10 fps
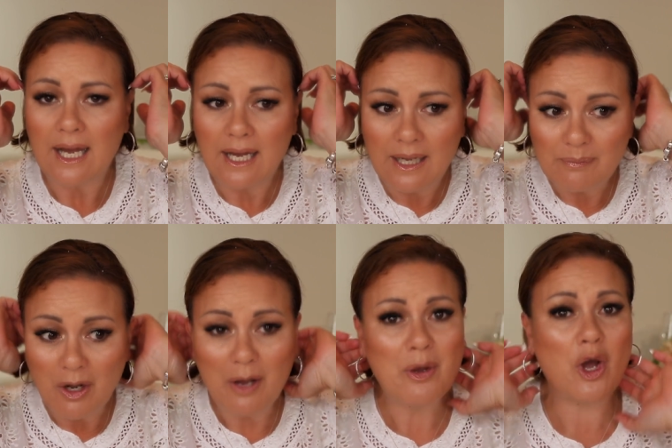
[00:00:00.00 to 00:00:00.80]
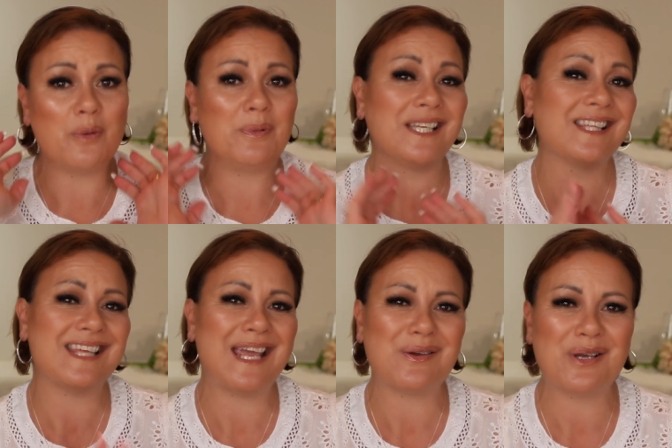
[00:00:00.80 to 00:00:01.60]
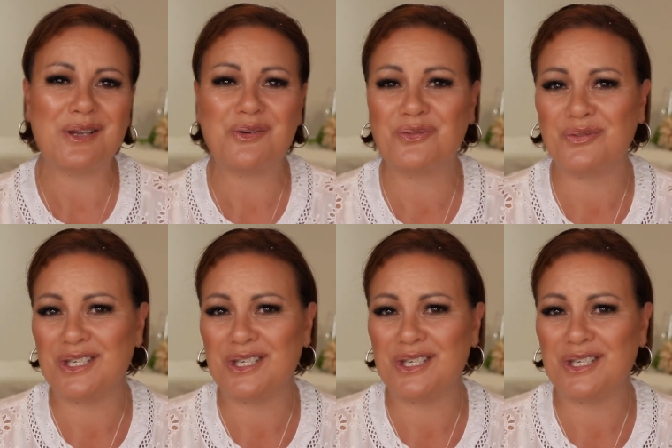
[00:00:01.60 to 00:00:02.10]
I'm hoping that if,